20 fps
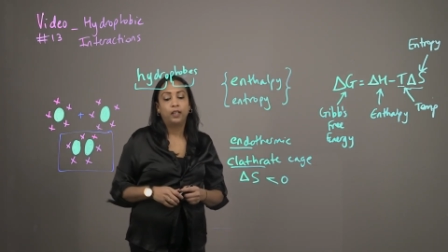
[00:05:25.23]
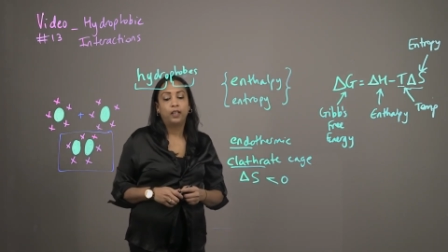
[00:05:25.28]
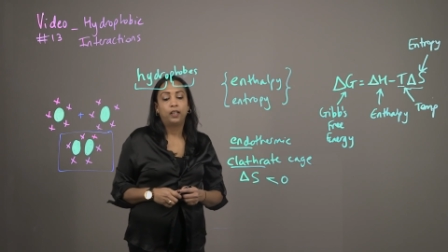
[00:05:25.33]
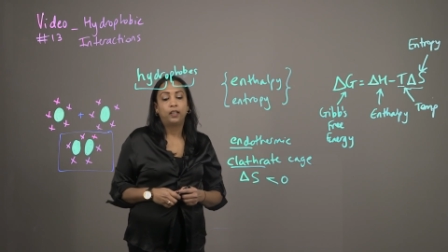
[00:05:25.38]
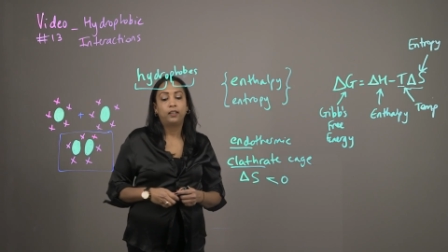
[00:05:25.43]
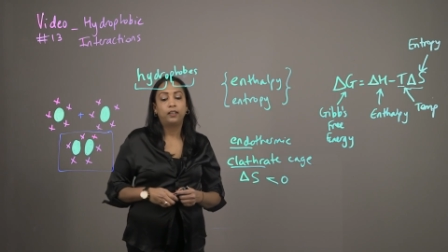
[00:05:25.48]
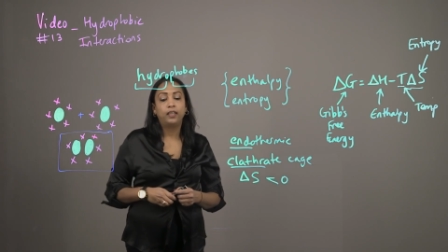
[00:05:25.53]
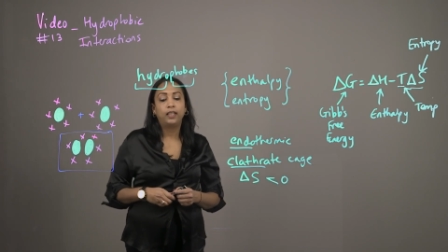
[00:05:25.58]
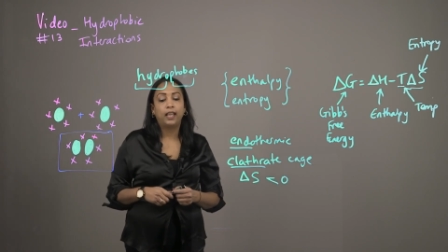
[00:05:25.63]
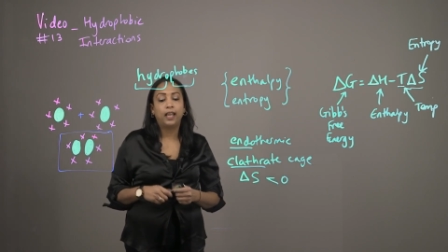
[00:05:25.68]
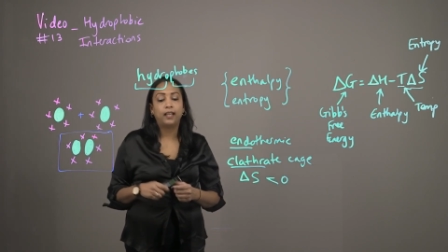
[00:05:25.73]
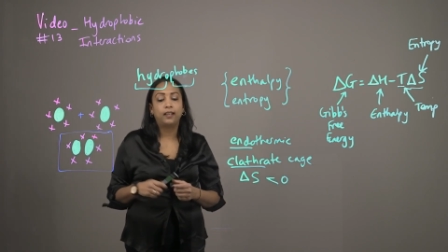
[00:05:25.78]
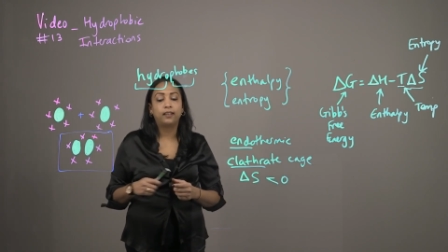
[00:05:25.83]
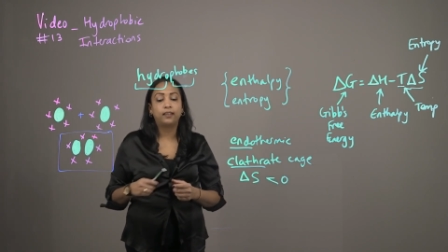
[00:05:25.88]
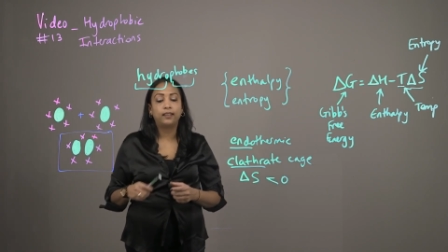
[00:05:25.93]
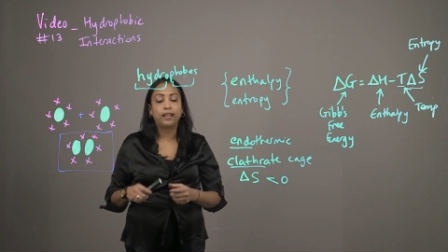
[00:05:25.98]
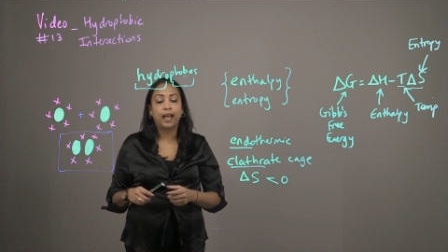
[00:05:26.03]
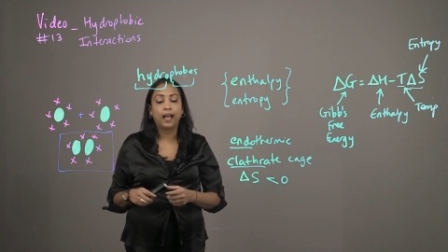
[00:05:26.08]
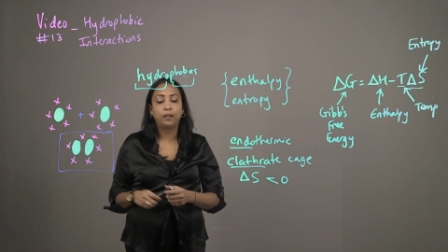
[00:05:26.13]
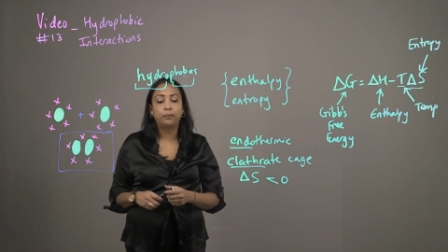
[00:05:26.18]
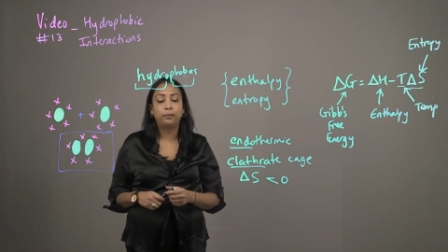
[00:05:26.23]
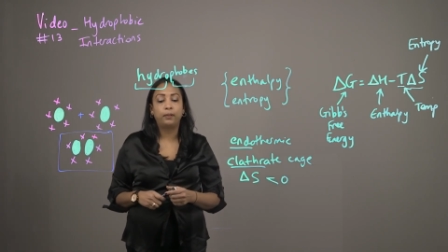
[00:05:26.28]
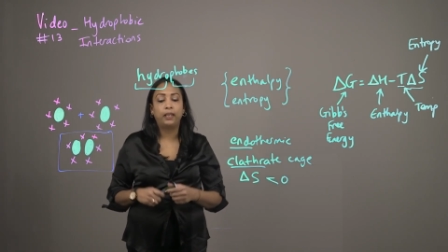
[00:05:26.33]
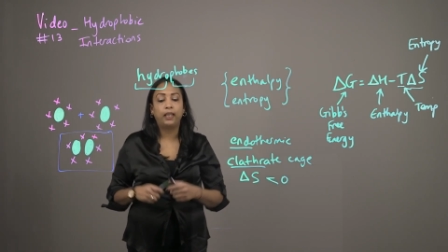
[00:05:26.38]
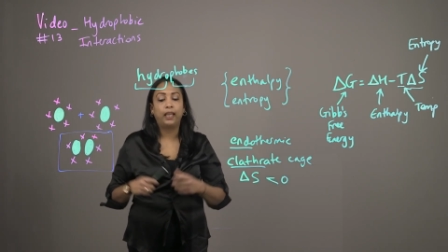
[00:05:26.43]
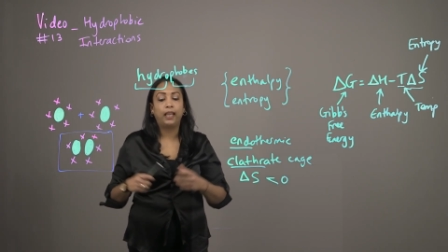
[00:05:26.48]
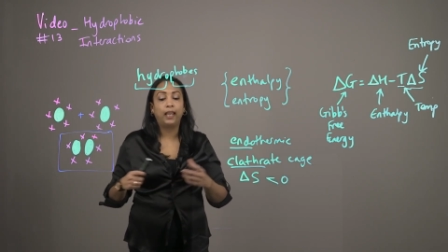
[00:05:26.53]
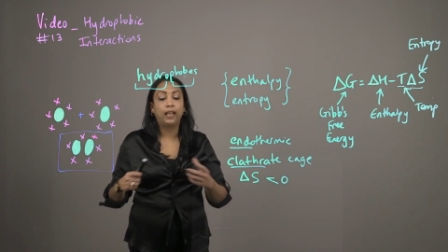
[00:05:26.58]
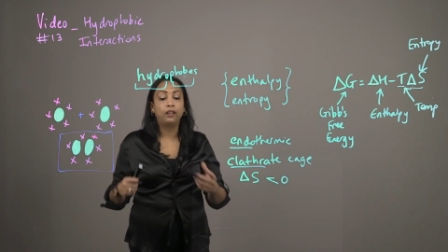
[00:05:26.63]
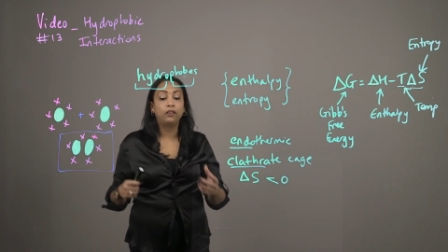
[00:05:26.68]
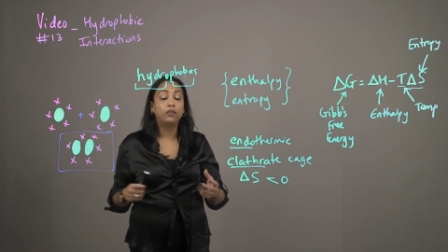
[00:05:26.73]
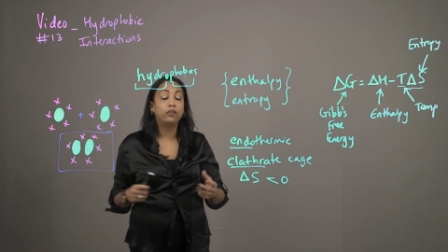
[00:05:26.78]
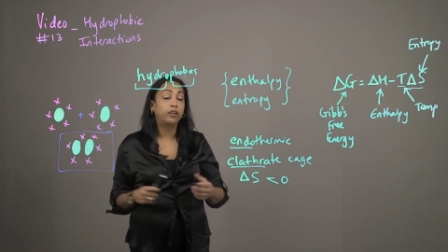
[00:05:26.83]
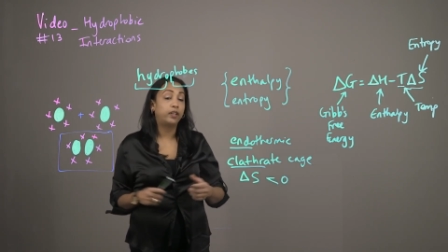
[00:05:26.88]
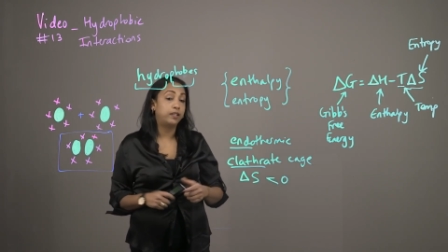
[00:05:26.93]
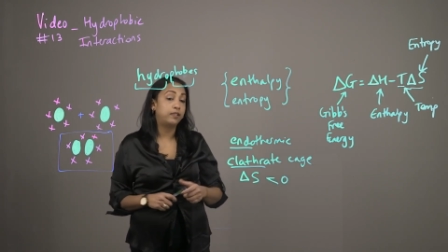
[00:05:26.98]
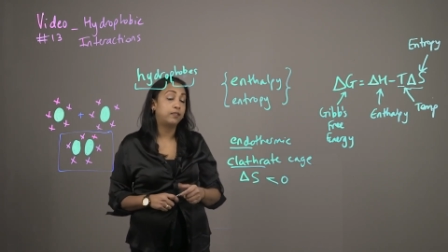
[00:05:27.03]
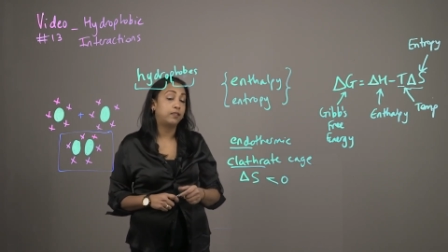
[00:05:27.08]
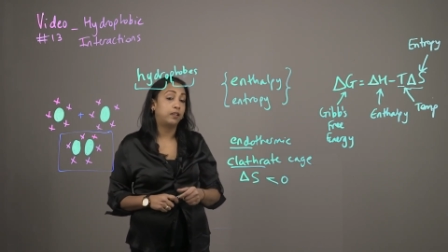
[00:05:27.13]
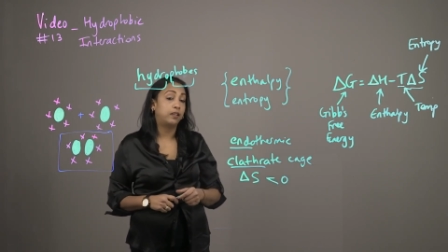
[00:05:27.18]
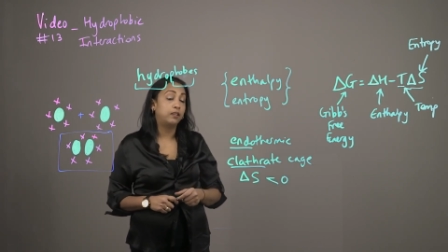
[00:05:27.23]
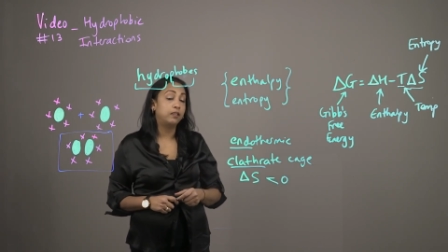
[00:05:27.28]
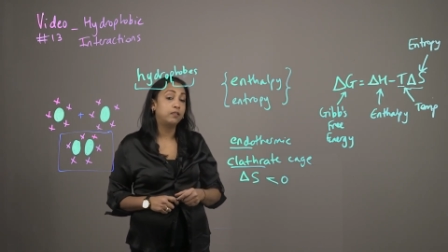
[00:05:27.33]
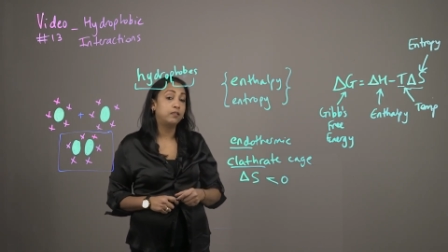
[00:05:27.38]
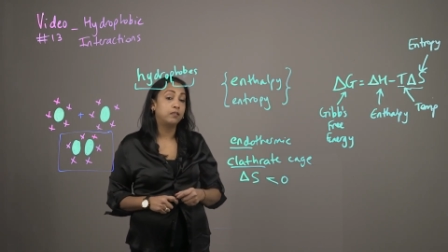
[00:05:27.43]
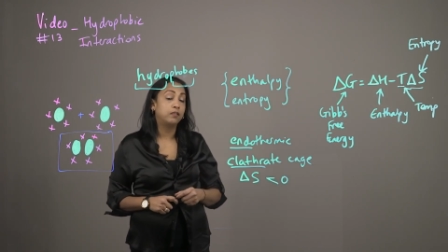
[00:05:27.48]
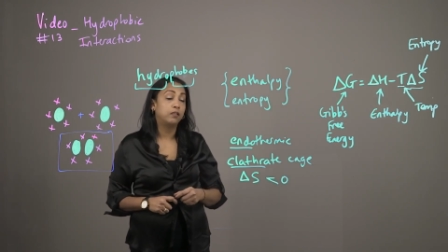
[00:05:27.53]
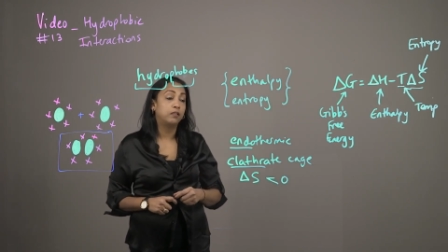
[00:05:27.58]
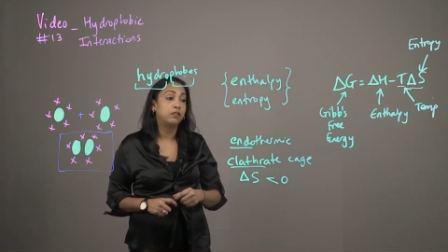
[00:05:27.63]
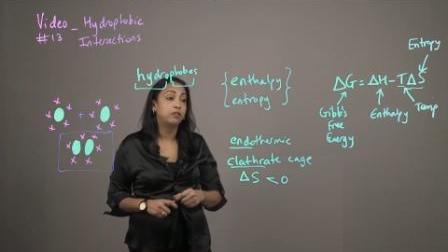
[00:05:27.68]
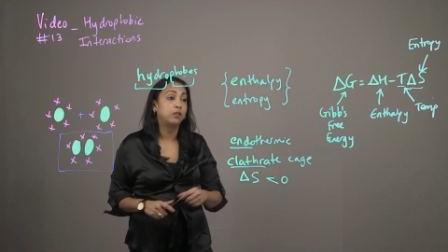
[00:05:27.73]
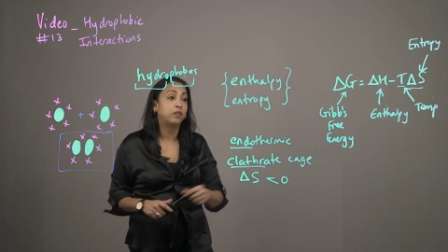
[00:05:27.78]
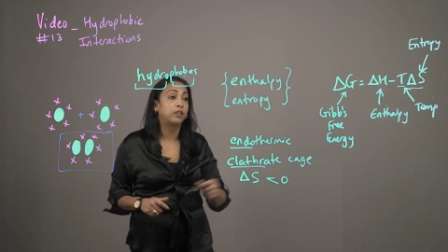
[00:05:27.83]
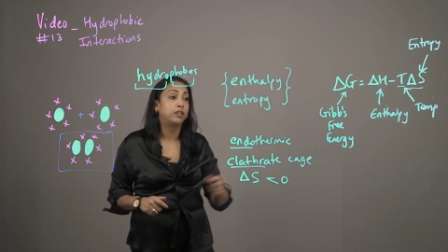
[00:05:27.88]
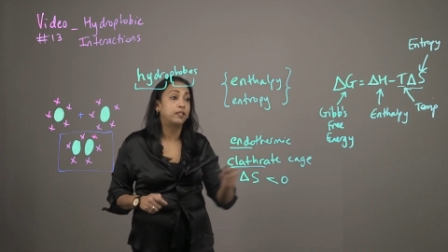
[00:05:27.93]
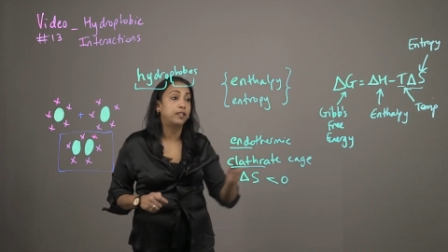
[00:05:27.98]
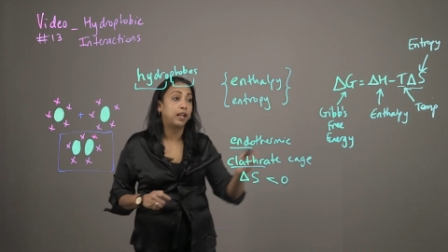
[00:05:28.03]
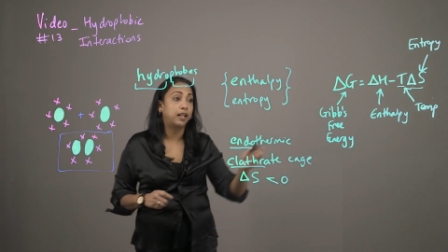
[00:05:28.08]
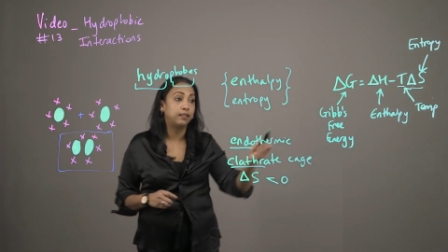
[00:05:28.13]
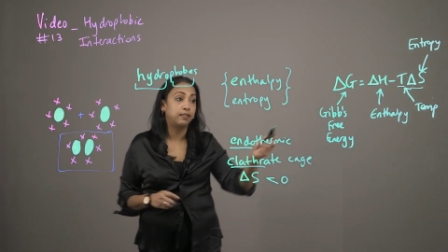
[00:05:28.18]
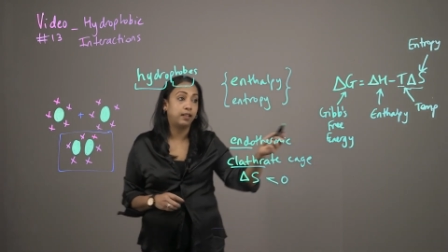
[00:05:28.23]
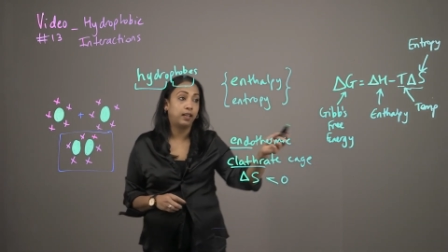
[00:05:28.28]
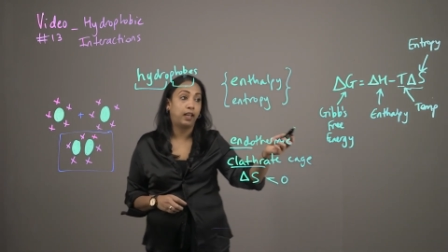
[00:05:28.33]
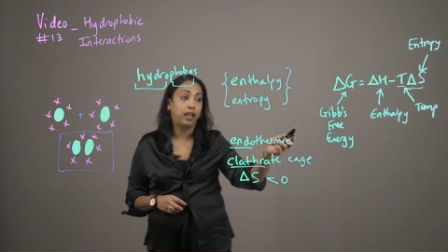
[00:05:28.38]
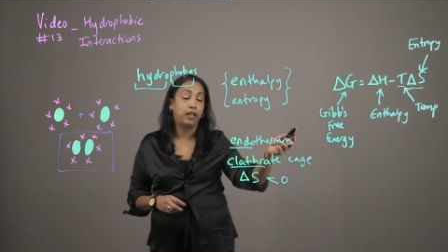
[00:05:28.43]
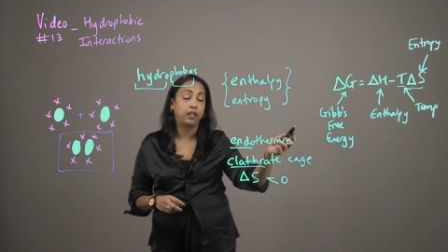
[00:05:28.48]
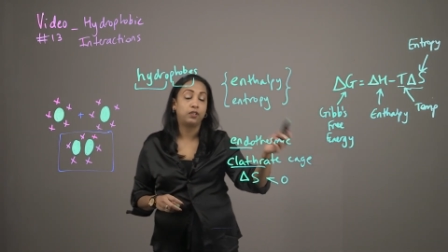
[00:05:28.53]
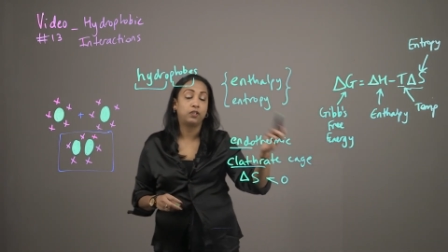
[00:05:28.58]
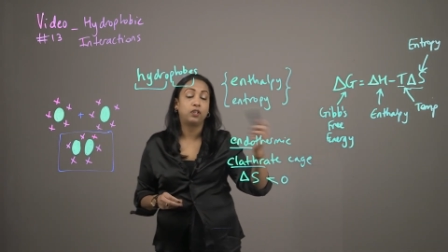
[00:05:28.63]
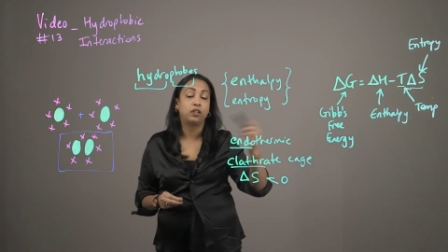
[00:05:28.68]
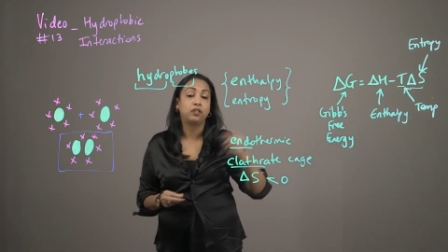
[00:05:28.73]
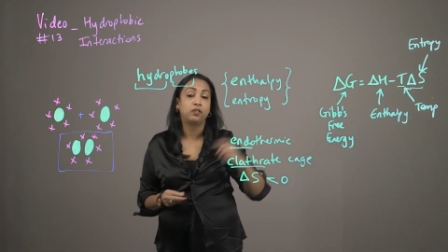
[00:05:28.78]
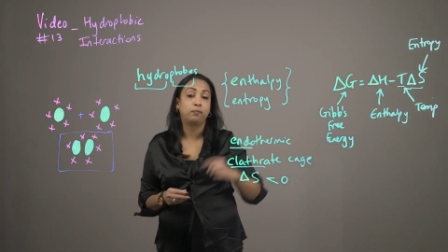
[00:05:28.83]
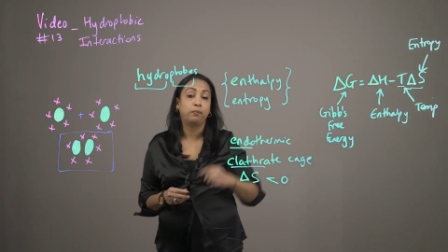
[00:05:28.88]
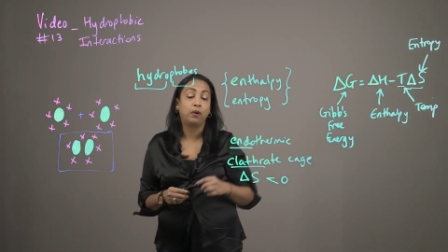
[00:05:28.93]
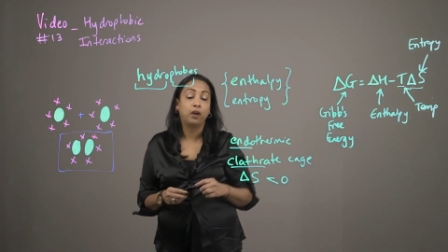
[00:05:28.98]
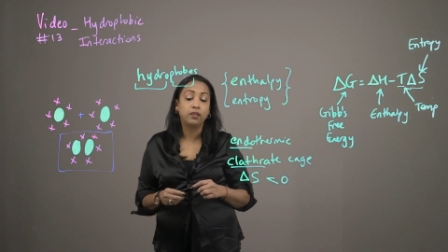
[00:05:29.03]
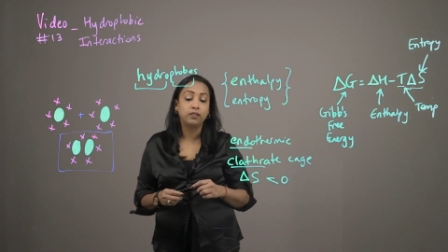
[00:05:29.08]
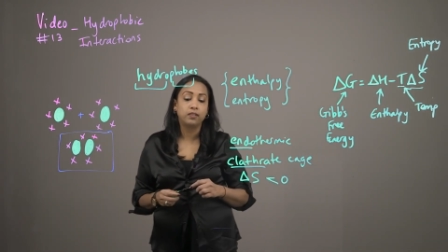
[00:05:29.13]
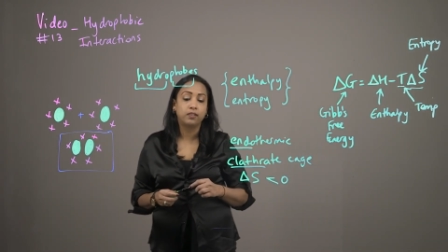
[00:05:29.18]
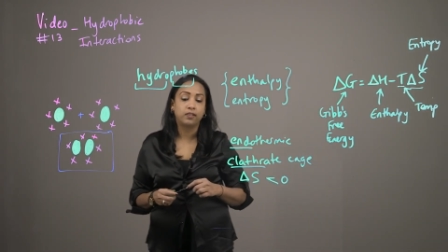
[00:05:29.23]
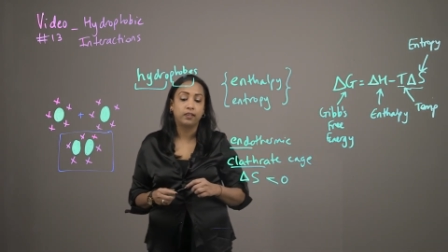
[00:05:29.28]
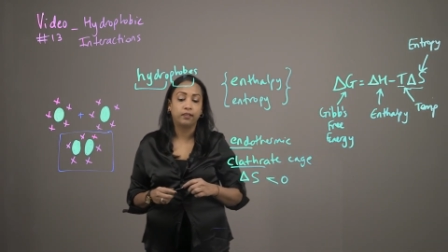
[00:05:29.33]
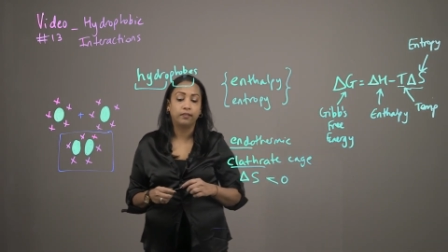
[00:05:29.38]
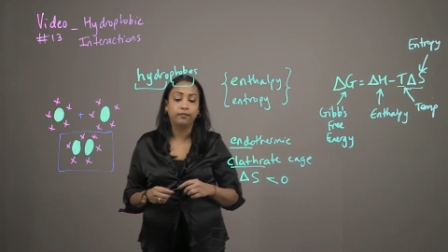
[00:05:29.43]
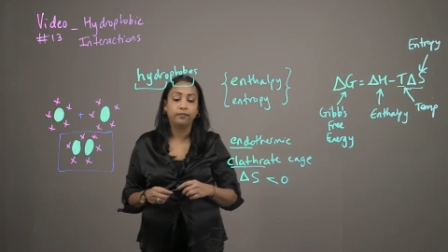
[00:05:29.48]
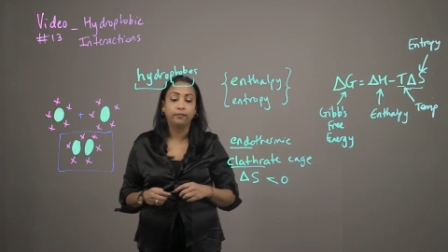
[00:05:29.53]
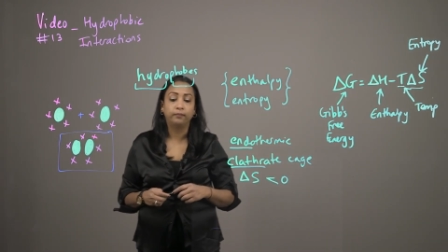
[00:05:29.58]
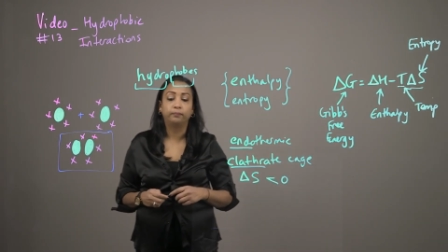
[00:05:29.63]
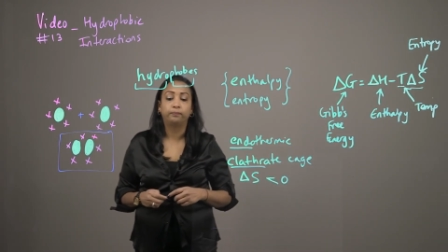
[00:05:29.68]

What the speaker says: the enthalpy increases, so the delta H is positive,